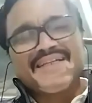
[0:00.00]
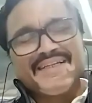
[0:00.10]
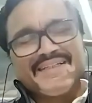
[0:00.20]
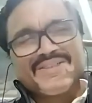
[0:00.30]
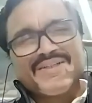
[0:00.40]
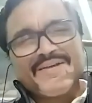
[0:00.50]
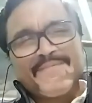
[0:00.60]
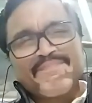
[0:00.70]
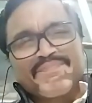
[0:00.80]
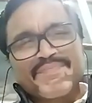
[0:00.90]
is.
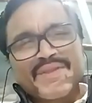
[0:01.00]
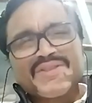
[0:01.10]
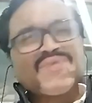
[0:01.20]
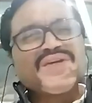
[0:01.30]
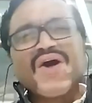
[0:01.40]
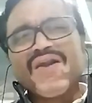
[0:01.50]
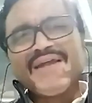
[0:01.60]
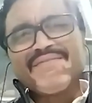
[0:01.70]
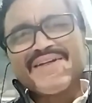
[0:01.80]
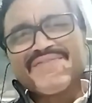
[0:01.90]
So we all
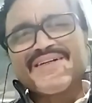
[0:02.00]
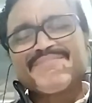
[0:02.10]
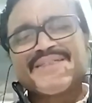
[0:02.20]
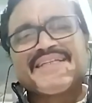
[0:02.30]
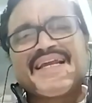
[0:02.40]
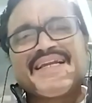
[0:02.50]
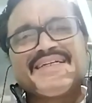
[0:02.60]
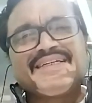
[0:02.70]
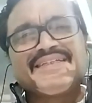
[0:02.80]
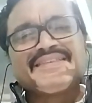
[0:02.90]
have different
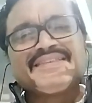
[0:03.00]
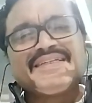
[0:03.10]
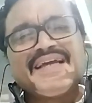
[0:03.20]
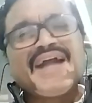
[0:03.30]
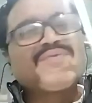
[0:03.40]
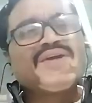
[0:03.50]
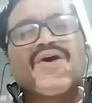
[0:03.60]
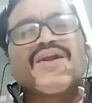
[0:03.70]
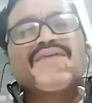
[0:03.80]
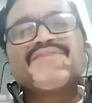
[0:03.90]
personalities and we
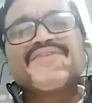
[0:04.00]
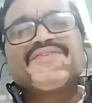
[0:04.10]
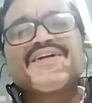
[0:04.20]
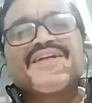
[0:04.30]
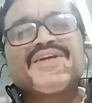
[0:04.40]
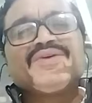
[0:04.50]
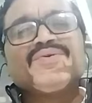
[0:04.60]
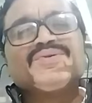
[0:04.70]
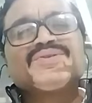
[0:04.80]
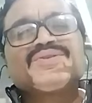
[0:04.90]
all have different
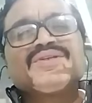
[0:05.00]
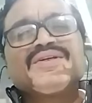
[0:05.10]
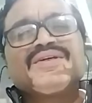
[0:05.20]
egos.